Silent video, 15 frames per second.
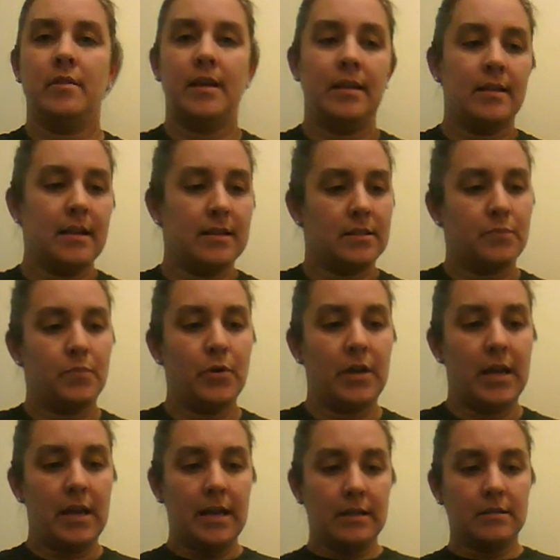I think that's
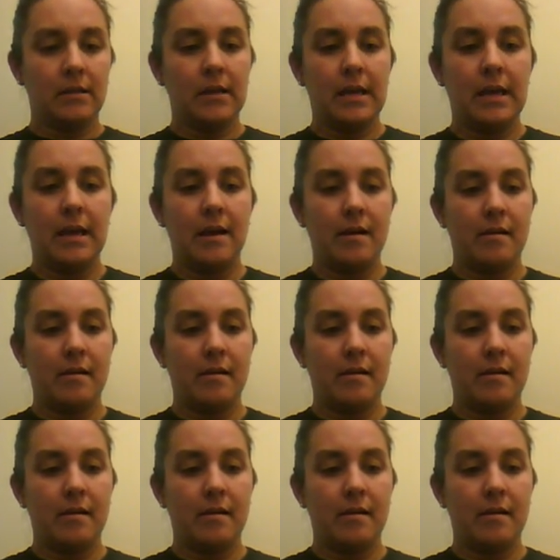pretty easily